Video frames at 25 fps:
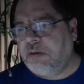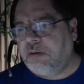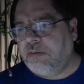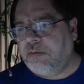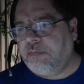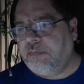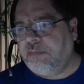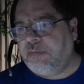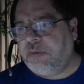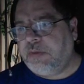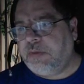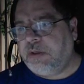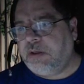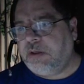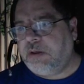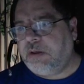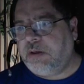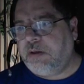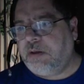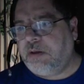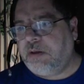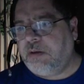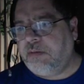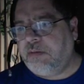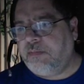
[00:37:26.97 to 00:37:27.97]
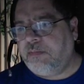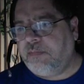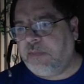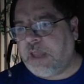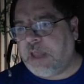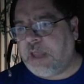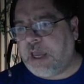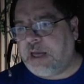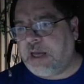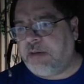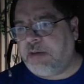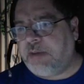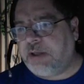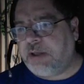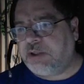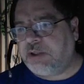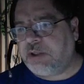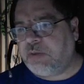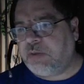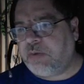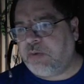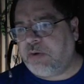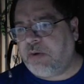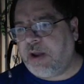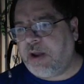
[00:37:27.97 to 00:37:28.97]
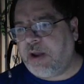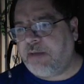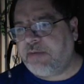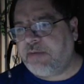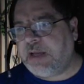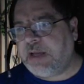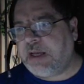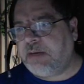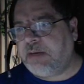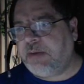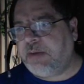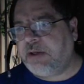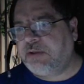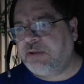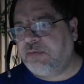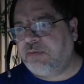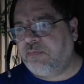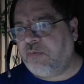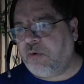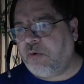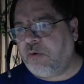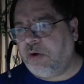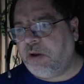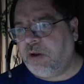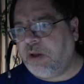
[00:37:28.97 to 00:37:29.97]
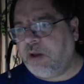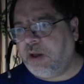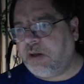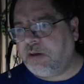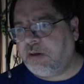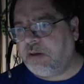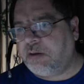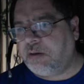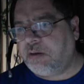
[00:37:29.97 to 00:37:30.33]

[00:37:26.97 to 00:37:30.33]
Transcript: The animation, we don't have an animation for it yet,